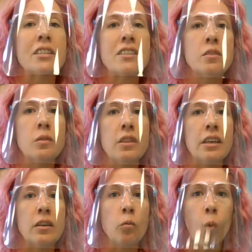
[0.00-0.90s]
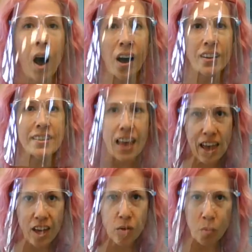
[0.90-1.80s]
into the WAS
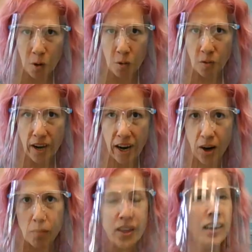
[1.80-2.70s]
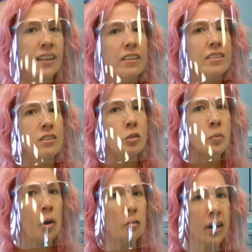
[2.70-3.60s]
Ed program. It was a new
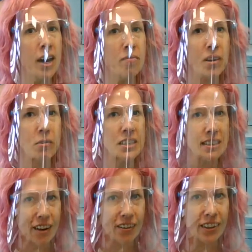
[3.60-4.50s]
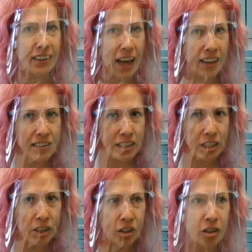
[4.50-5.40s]
program that was started last
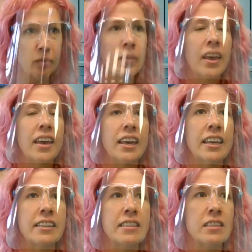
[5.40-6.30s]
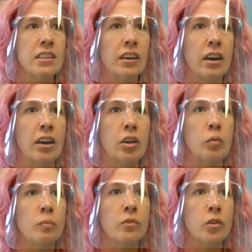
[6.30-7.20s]
year. It's
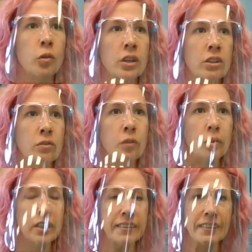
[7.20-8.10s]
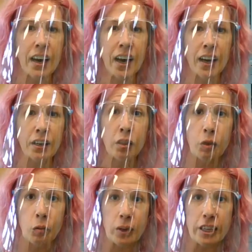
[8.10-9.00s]
going to focus on
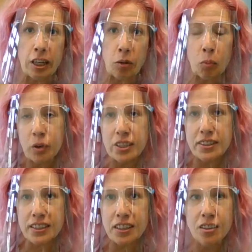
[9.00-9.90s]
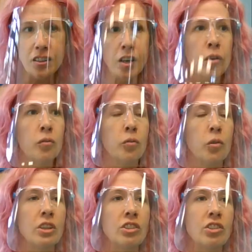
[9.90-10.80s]
3D printing
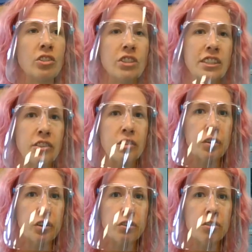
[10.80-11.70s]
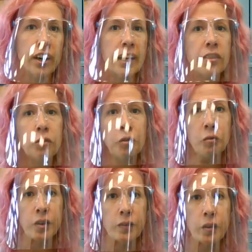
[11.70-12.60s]
for students third grade through
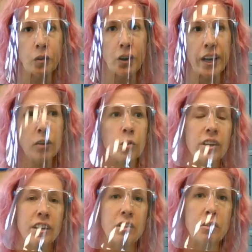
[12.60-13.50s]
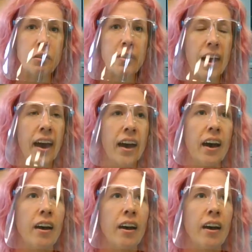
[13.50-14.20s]
fifth grade. We're going to do that